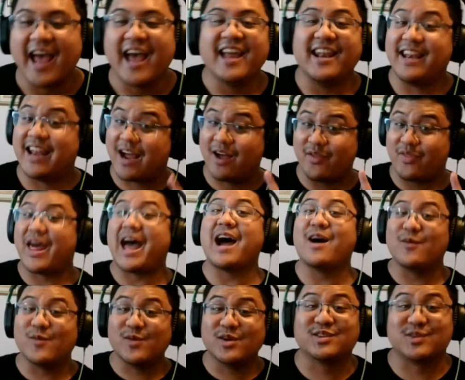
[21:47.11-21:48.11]
Now
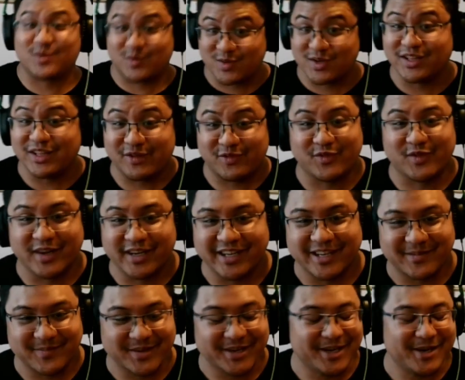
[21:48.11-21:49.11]
that was a really funny
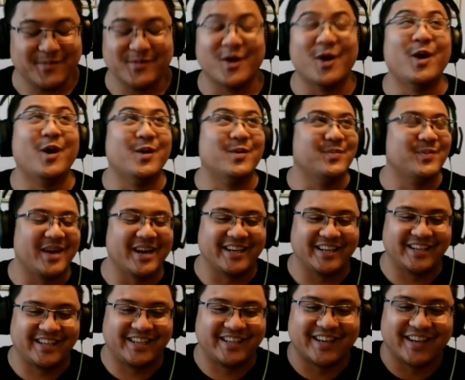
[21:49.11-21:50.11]
meme. Oh
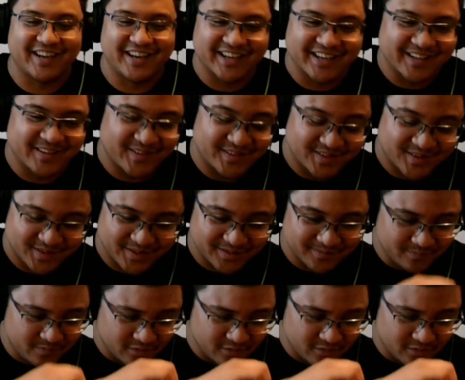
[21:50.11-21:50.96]
my god, that was really.